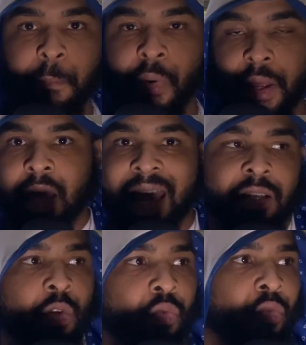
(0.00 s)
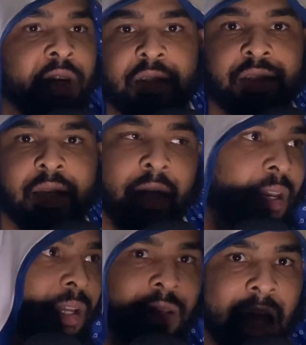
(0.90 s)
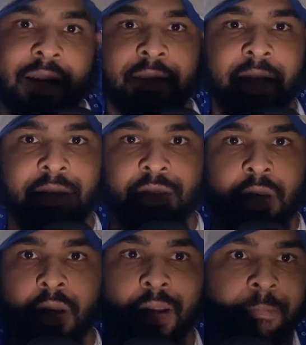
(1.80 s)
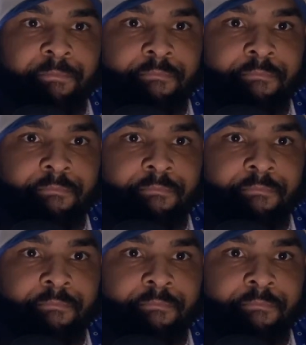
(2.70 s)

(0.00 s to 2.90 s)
But Halo Reach did a lot of things good.